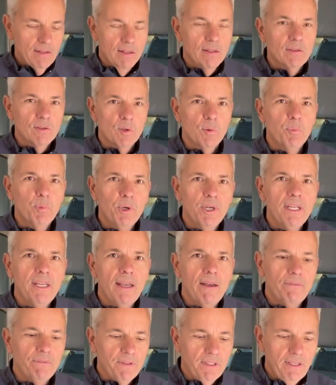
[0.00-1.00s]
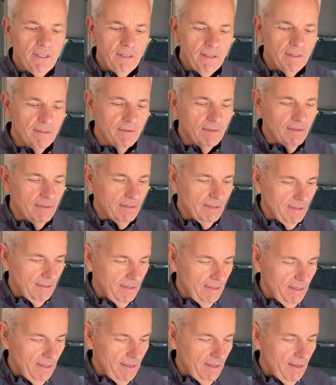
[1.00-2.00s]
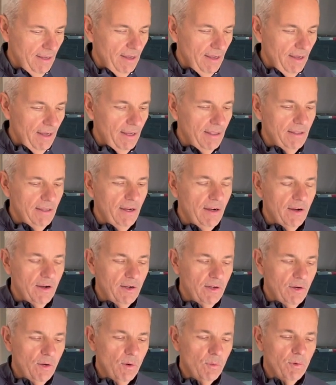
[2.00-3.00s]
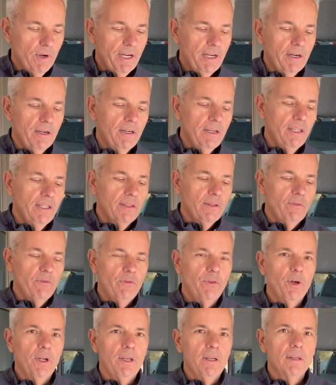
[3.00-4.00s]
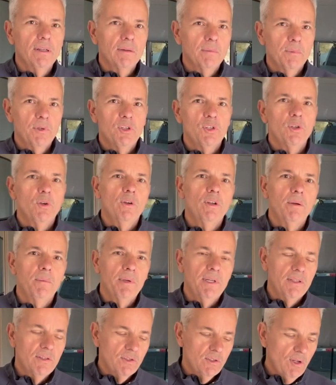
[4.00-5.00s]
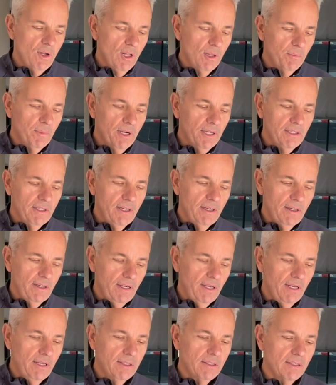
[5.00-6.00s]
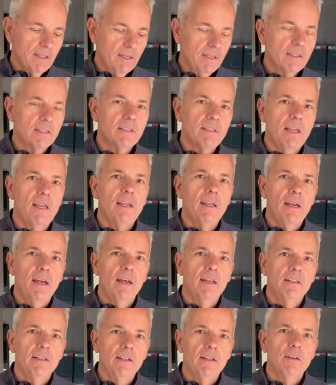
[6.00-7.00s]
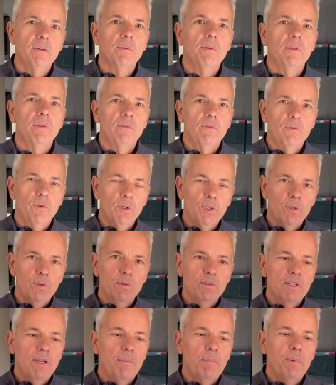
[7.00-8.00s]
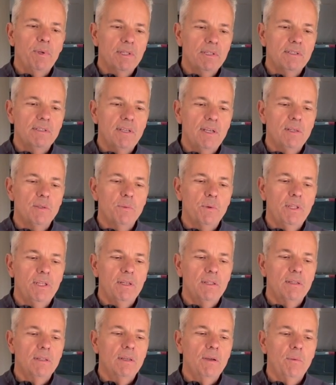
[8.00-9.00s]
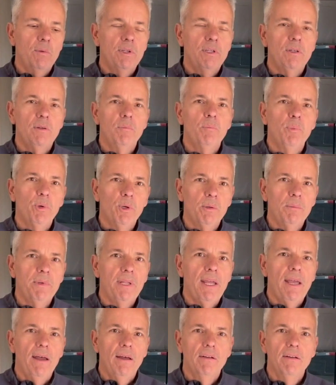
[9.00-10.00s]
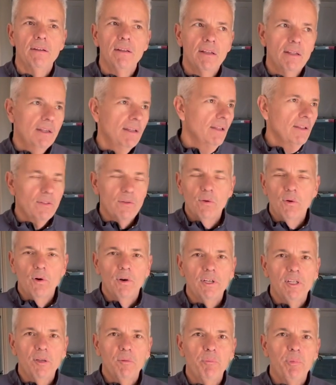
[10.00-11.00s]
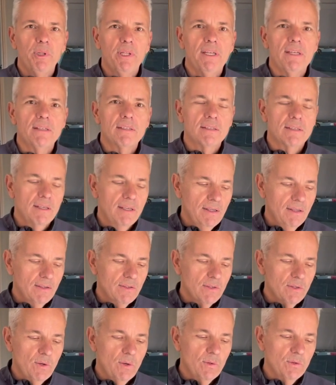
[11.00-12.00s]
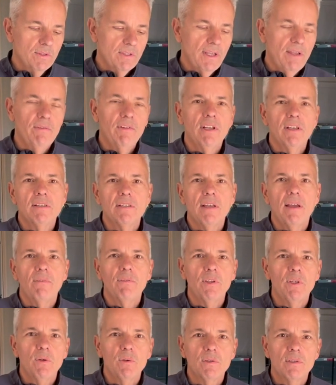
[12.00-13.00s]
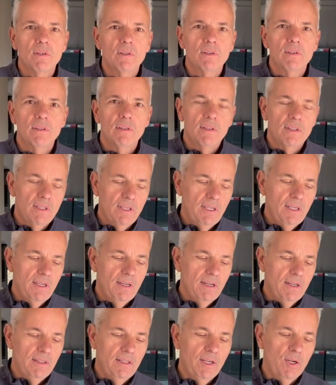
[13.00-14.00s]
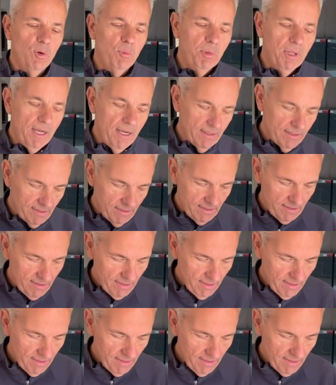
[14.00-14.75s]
So pretty hefty, and they are gonna go right underneath the foot. I'm gonna show you, I'm gonna install them on there, and it's gonna stay on there. When the foot goes up, it stays with it, and when you put them down, they're already in place. So saving us having to use the Lego blocks.